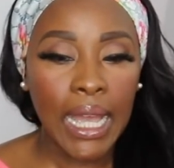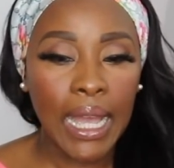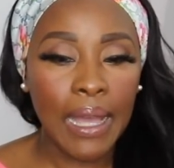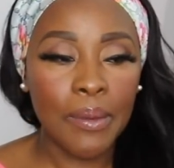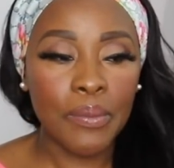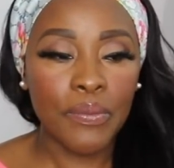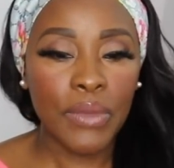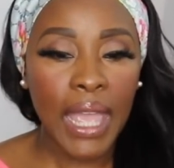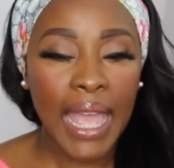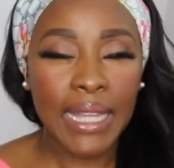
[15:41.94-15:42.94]

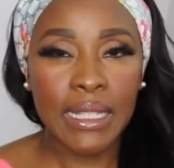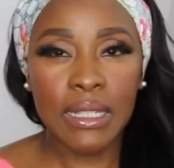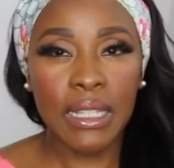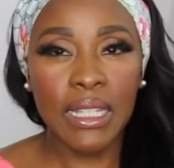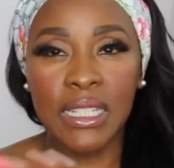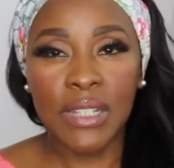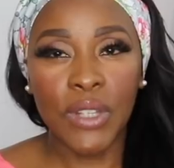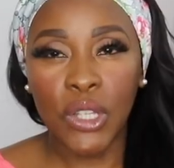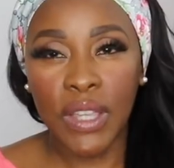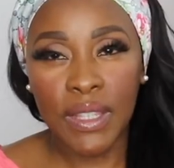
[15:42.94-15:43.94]
And he doesn't
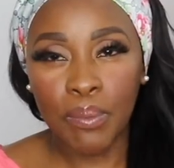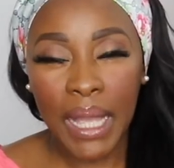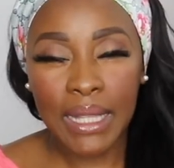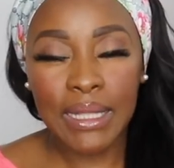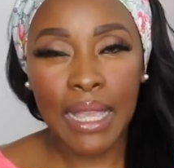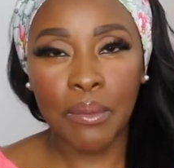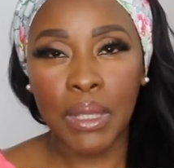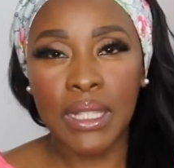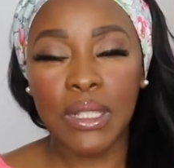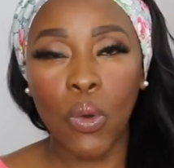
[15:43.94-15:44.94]
even look at the bank
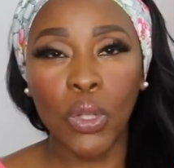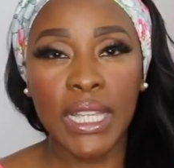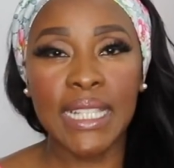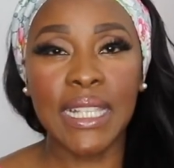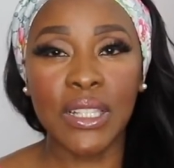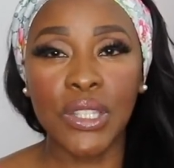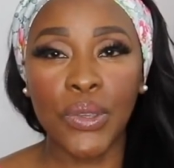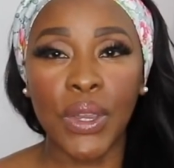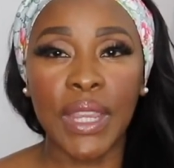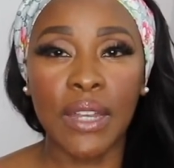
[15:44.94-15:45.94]
statements. All he says
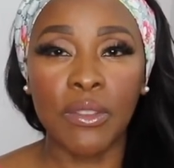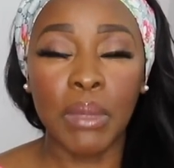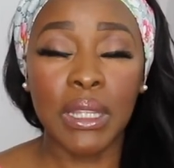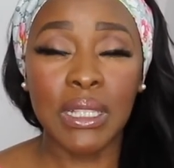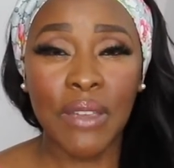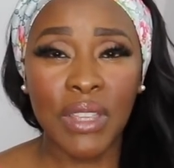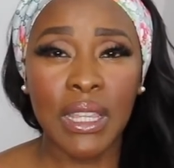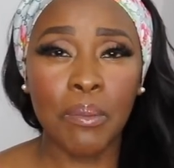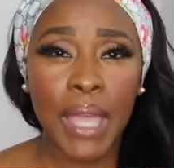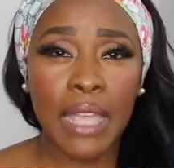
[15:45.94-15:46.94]
to her at the end of the month is,
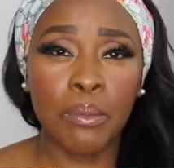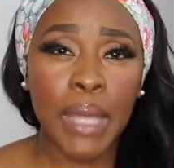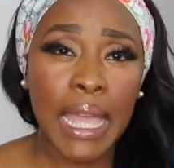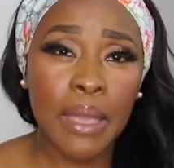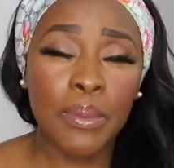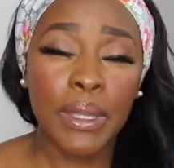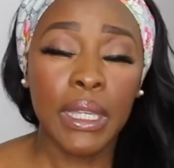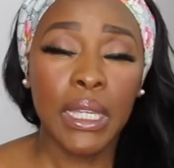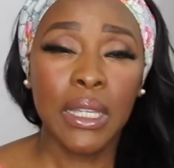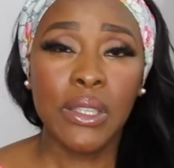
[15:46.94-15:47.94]
"Everything paid, babe?"
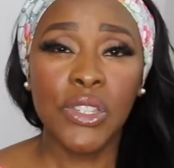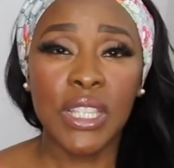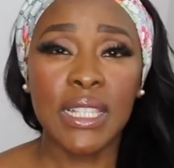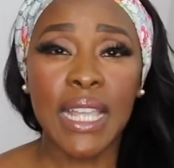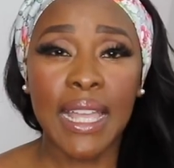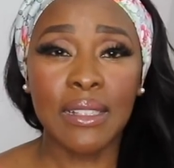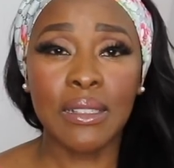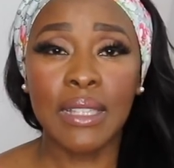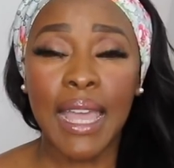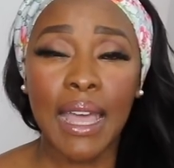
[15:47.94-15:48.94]
She
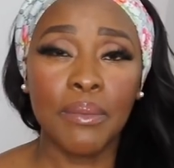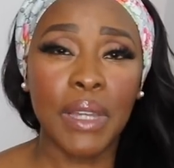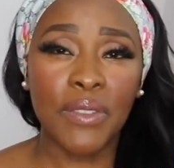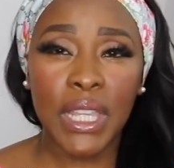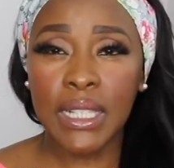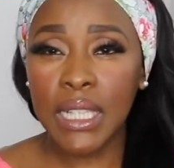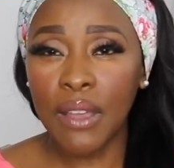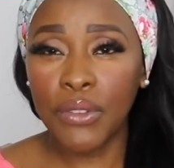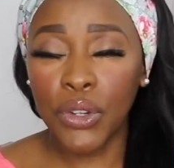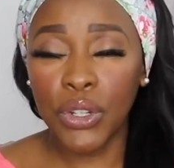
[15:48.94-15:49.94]
says, "Yeah, everything is
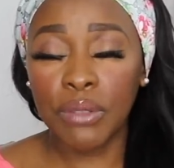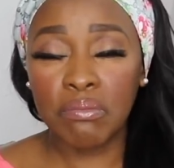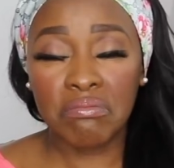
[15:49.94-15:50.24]
covered."